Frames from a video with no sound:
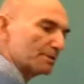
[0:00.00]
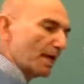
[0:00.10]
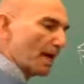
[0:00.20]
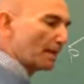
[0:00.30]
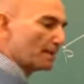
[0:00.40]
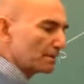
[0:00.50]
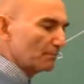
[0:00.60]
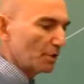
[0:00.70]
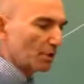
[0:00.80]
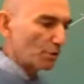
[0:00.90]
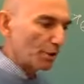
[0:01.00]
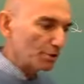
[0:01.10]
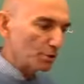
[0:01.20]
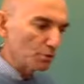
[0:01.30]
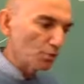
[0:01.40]
that we are
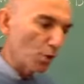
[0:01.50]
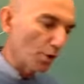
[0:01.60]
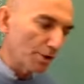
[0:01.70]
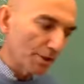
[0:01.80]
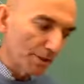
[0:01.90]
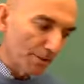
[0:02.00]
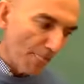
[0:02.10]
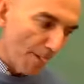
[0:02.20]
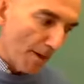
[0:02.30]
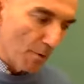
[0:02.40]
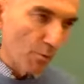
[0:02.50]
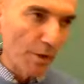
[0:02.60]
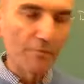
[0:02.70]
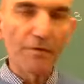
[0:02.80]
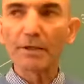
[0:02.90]
going to work
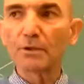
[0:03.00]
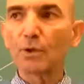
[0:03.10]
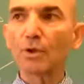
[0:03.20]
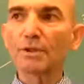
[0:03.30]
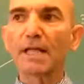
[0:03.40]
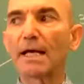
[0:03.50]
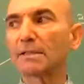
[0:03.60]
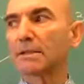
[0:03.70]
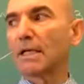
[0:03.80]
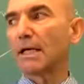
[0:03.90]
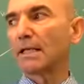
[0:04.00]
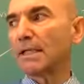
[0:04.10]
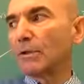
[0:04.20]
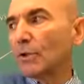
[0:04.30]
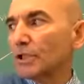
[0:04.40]
with vectors that at
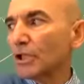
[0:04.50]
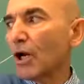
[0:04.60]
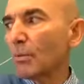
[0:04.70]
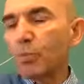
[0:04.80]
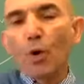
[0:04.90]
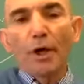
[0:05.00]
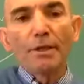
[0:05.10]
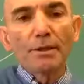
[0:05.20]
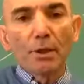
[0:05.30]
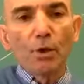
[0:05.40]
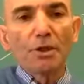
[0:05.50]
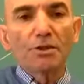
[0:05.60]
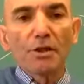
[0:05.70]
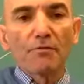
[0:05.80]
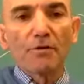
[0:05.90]
the original point, the
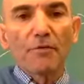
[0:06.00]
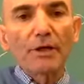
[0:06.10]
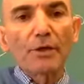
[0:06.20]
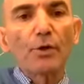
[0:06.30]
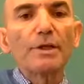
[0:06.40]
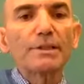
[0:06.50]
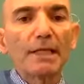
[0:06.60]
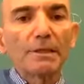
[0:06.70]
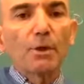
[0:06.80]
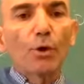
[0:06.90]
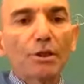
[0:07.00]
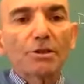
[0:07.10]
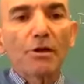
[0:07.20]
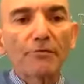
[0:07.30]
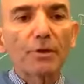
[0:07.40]
origin of the vector is at the
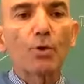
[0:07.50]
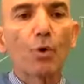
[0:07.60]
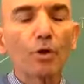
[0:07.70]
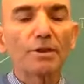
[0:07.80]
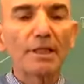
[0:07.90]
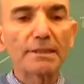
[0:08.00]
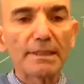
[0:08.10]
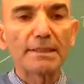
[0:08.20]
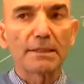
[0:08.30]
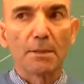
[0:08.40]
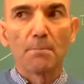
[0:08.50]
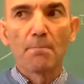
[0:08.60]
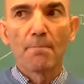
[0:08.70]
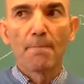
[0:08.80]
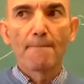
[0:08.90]
origin of the coordinate system,
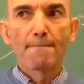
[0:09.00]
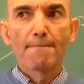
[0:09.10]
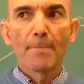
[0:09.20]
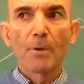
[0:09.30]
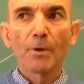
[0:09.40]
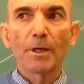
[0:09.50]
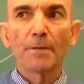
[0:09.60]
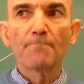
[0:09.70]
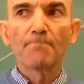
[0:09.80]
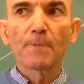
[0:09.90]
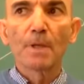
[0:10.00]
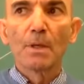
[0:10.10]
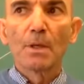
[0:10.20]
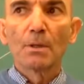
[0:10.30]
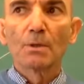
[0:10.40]
okay?
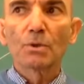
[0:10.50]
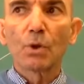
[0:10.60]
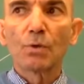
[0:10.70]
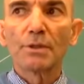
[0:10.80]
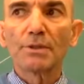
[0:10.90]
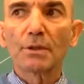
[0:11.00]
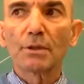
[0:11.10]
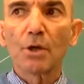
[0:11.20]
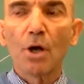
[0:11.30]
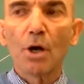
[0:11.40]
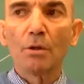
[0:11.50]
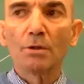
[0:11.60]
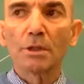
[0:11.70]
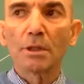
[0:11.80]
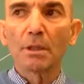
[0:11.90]
So these are
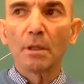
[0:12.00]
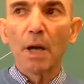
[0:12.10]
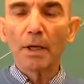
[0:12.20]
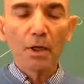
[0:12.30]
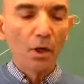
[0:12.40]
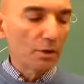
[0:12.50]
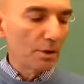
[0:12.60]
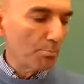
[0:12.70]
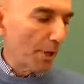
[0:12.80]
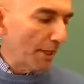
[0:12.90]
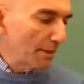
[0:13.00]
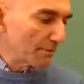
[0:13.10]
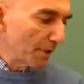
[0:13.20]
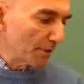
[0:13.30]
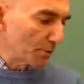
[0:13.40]
called, I call them base
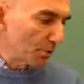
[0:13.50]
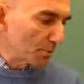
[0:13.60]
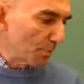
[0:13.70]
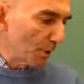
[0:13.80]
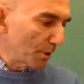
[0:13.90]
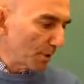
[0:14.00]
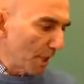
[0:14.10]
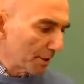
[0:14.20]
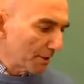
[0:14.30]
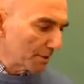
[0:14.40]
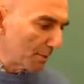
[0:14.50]
vectors, but I guess the